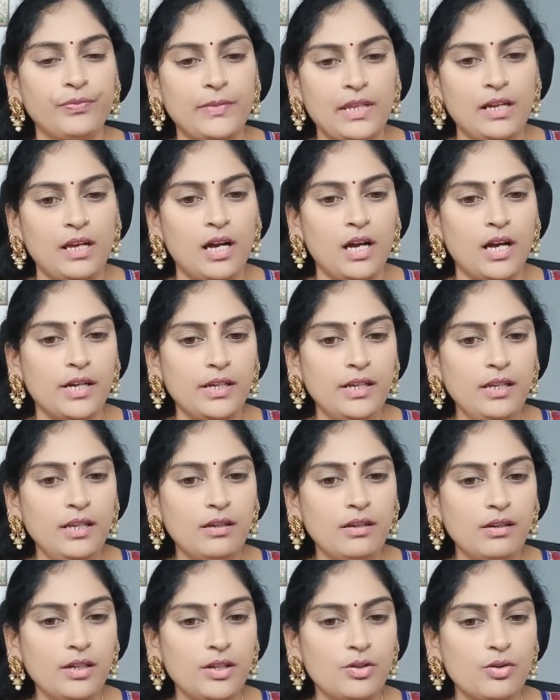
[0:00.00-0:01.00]
and
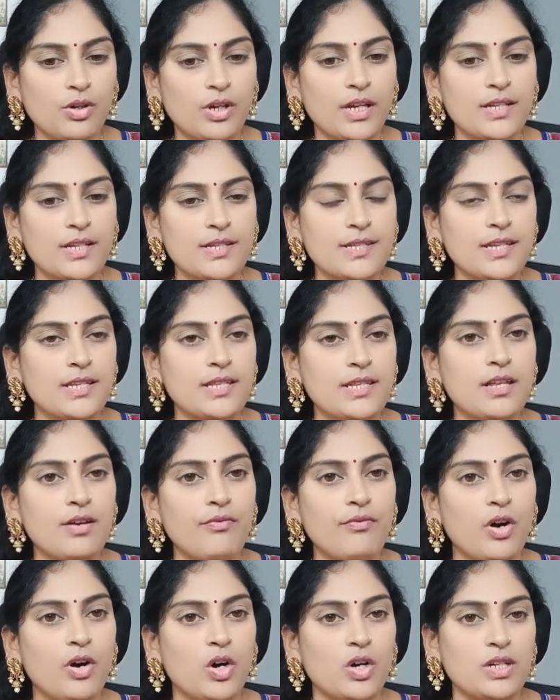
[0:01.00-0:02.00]
here you can see the
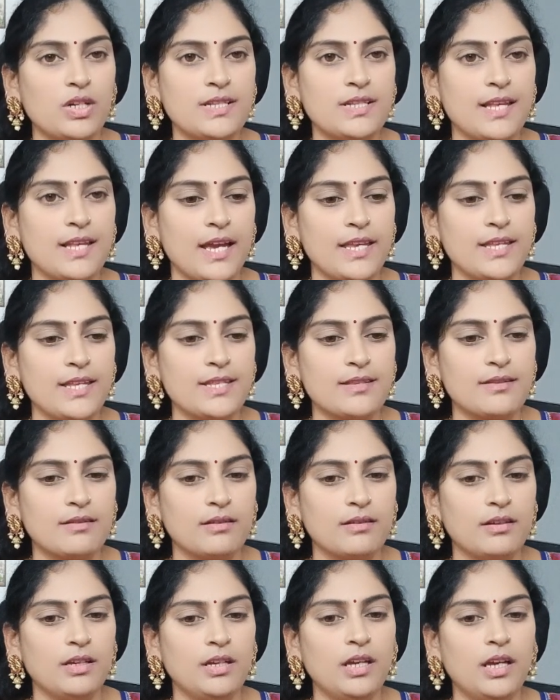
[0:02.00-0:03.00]
font size.
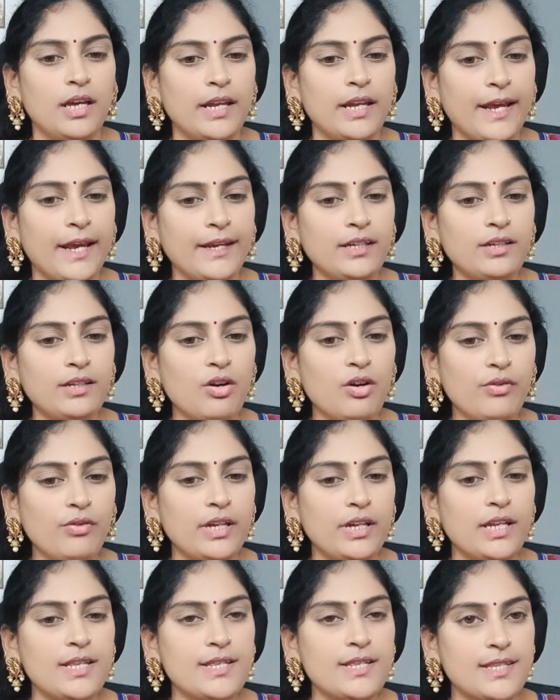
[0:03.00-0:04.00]
Right now it
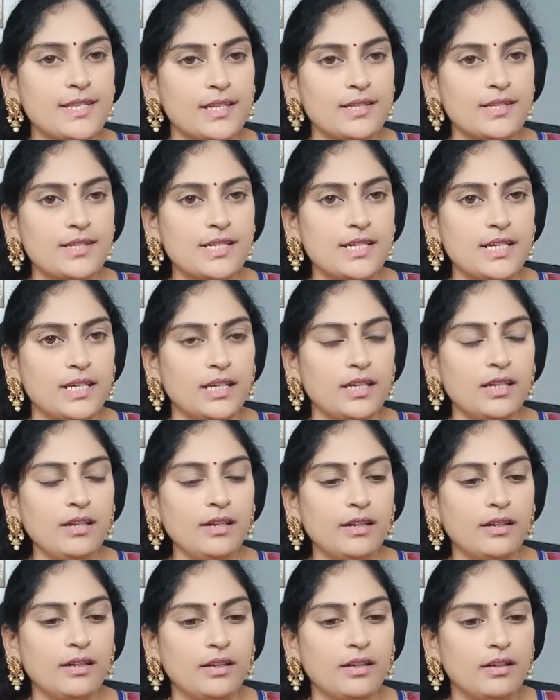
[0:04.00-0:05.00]
is 16.
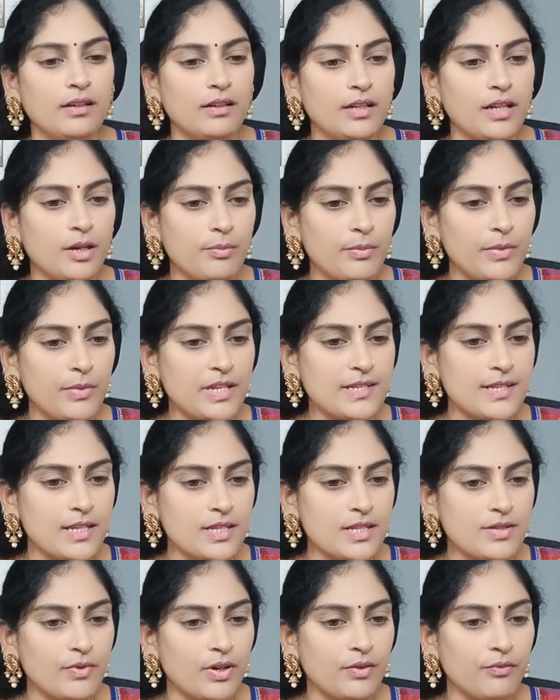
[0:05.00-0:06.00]
That means this
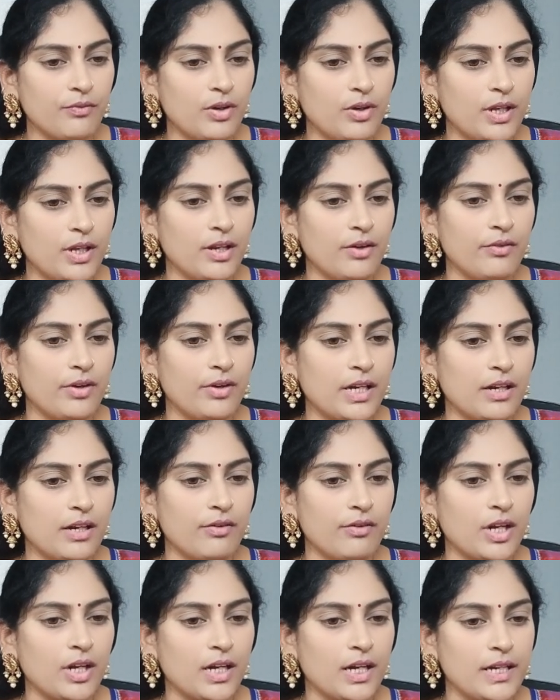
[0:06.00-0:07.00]
one, whenever
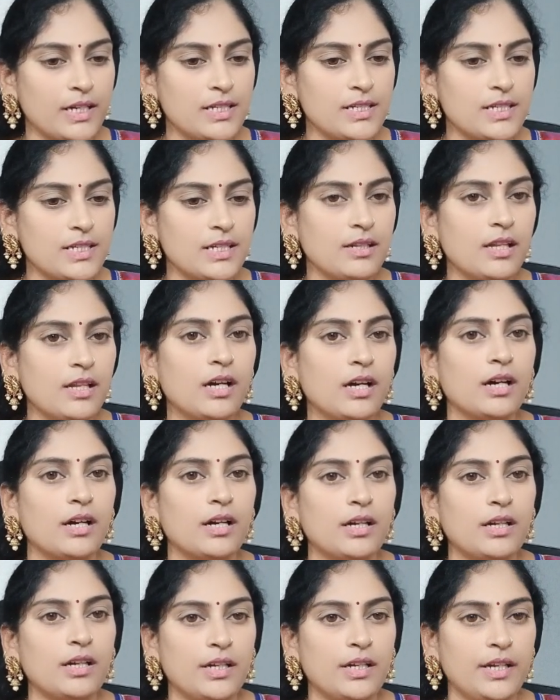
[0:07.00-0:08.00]
writing the
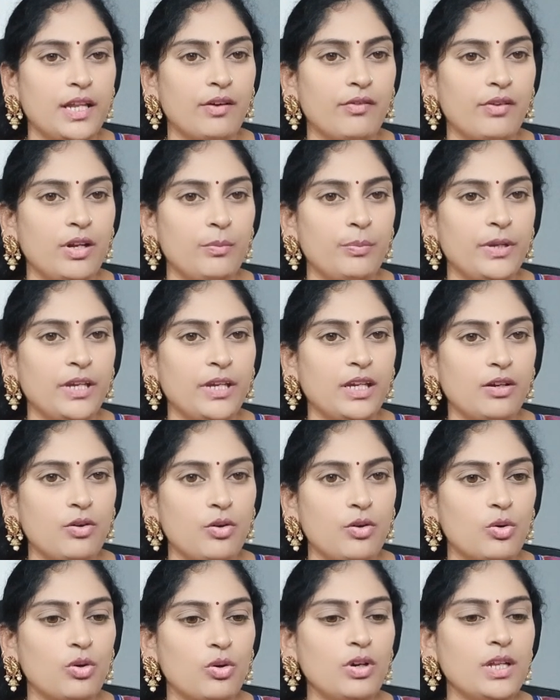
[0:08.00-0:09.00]
developing
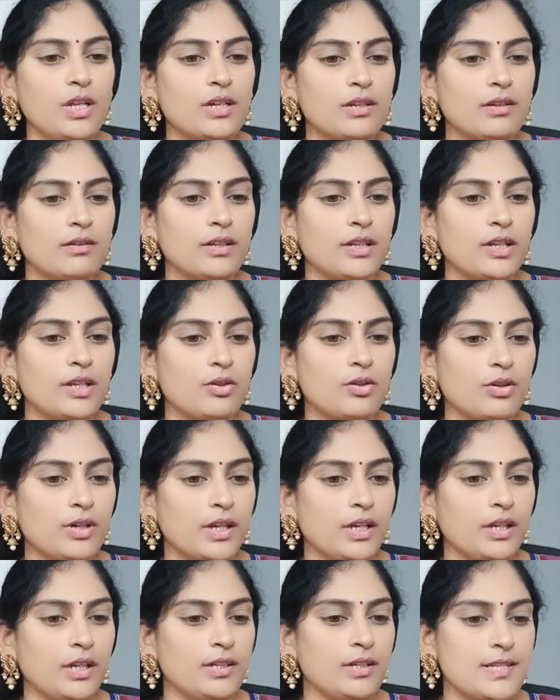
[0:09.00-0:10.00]
code, you
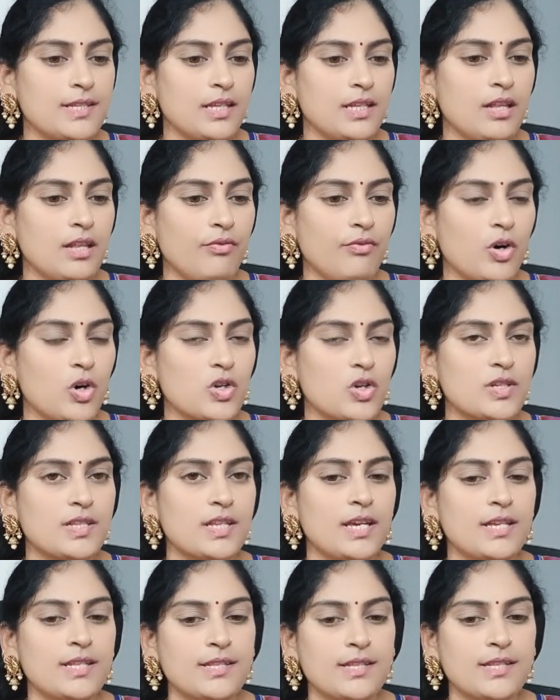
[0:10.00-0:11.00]
can see the font
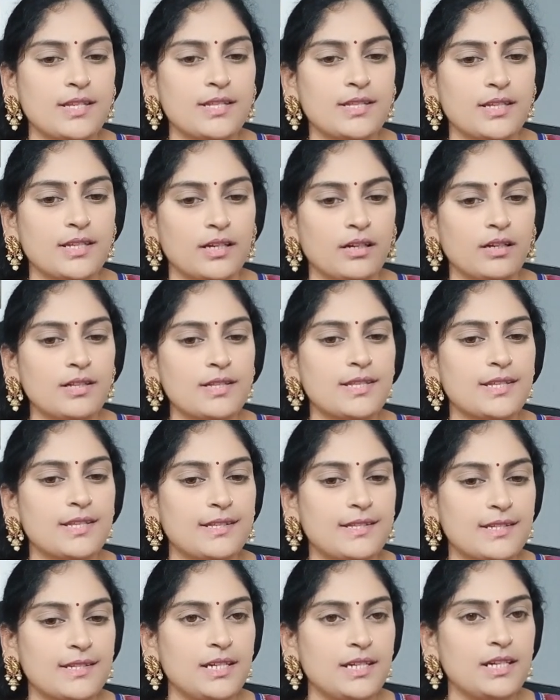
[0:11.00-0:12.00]
size is
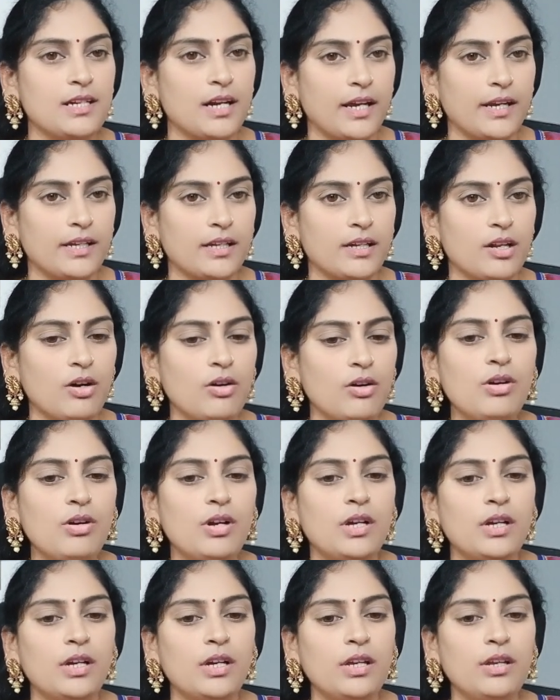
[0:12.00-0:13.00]
16 right now.
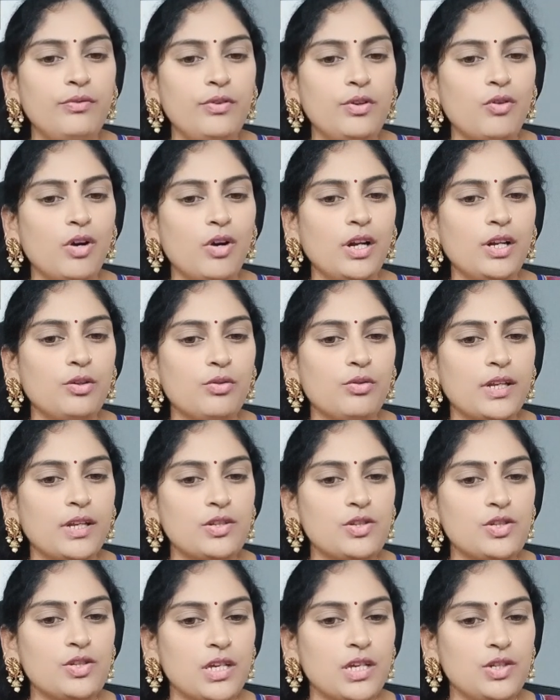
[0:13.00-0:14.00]
If you want, you can
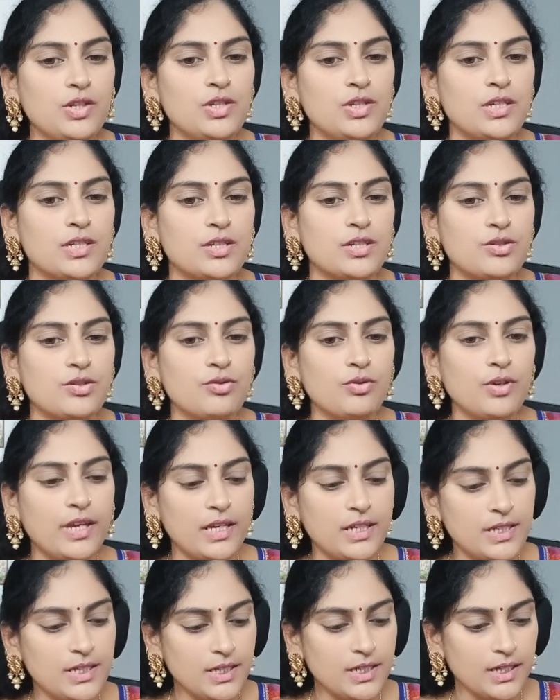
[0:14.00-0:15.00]
change it to
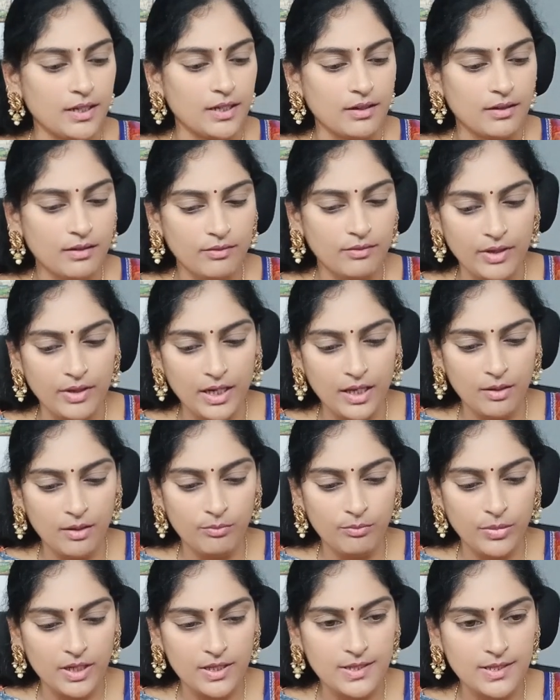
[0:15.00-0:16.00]
18. When I am
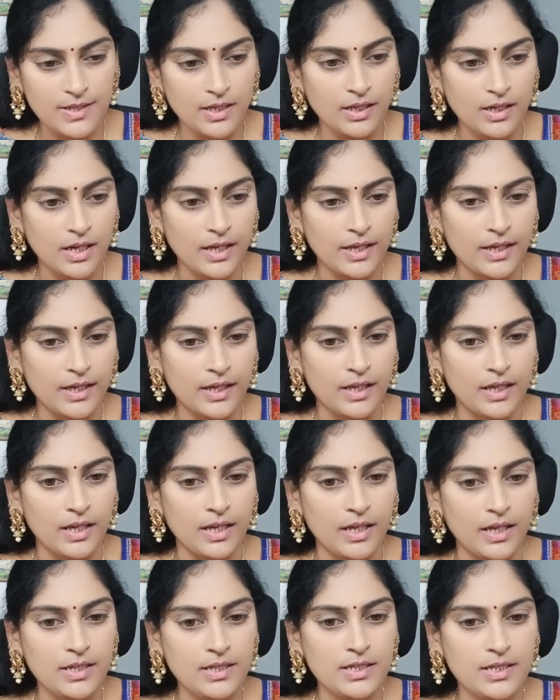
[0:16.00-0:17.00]
pressing like a
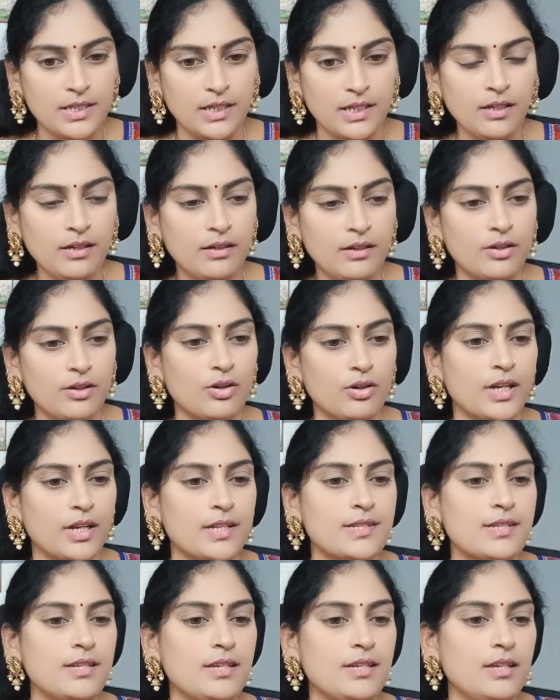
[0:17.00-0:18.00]
18, you can
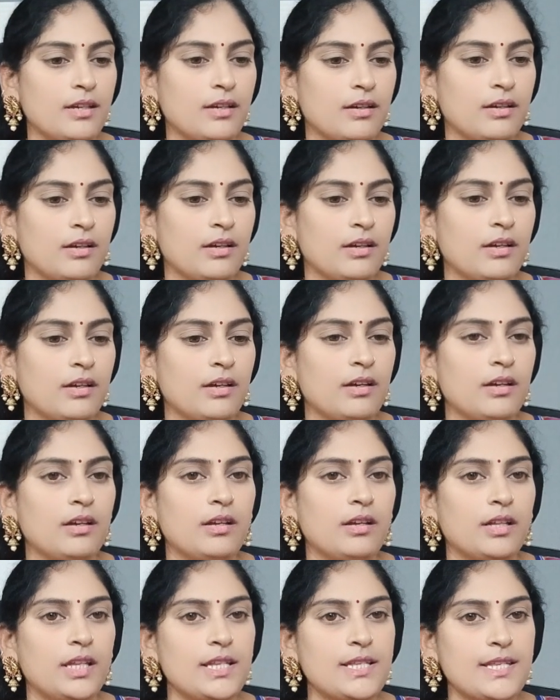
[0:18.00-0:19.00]
see
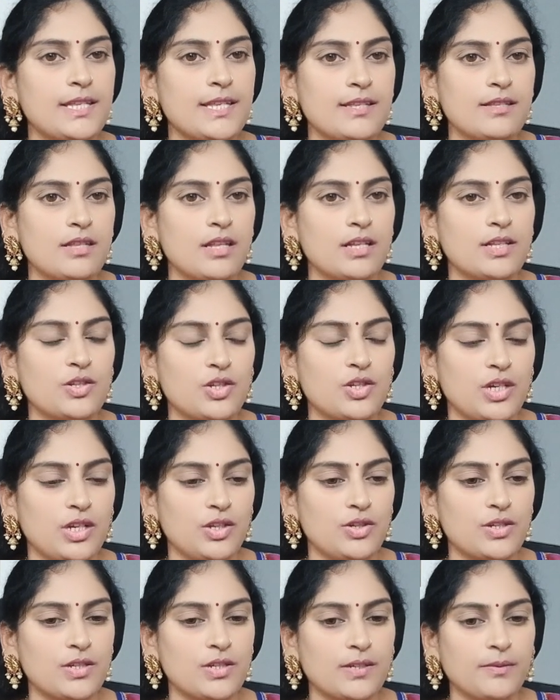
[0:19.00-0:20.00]
this is the
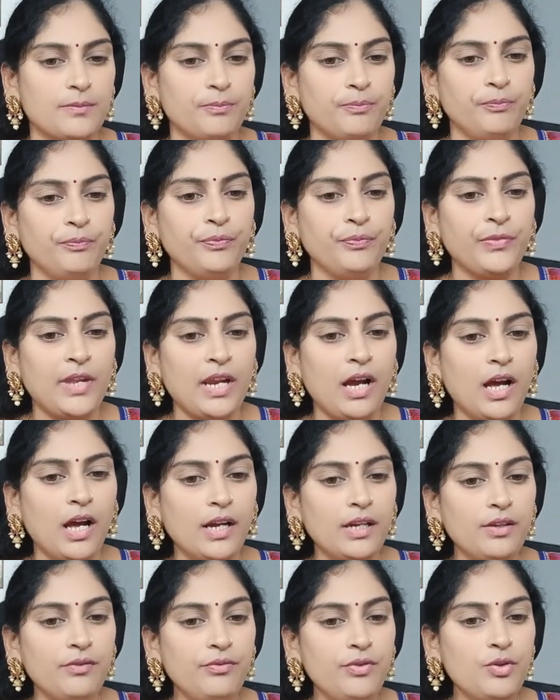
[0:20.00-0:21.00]
change. And
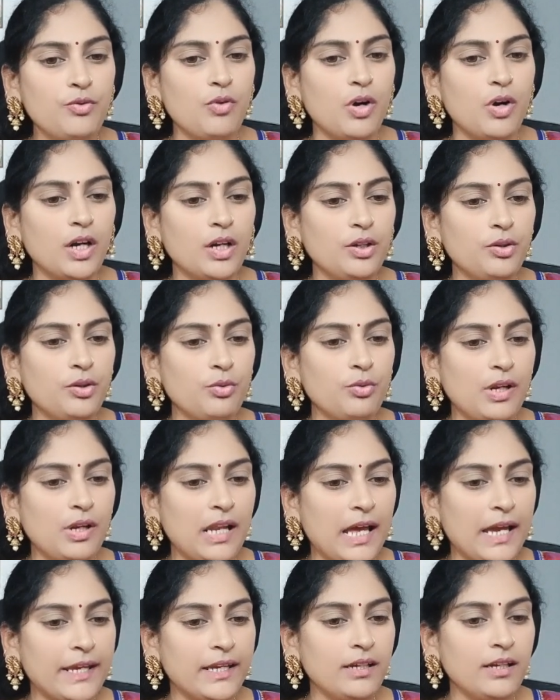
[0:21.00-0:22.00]
if you want to
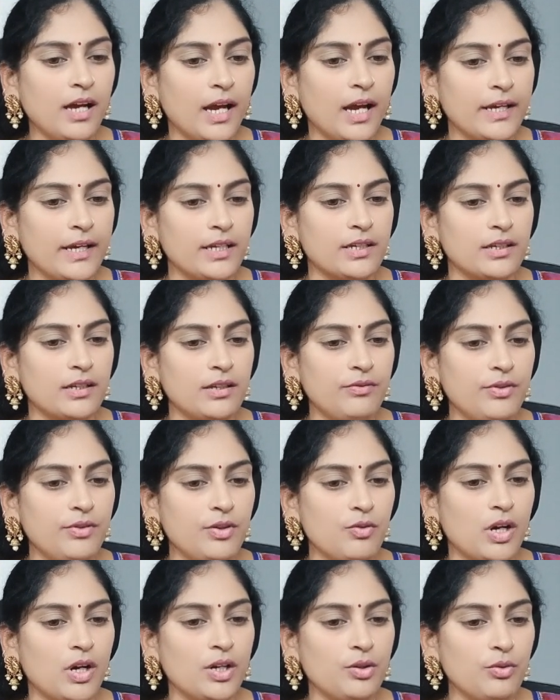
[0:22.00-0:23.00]
line height, if you
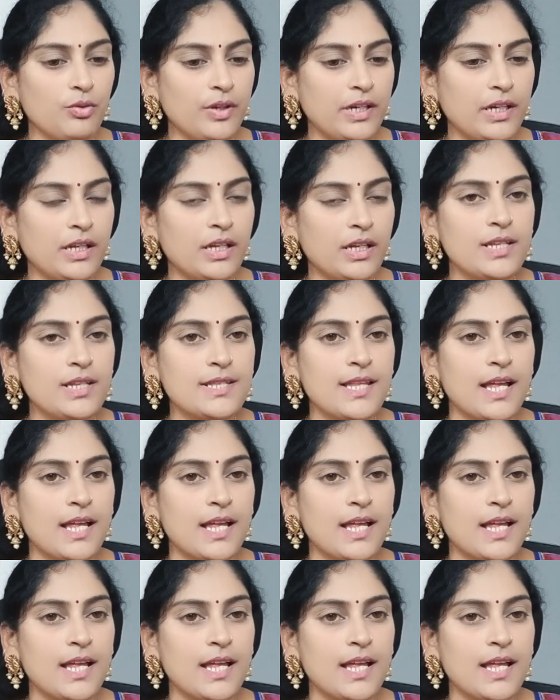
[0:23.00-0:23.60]
want to increase the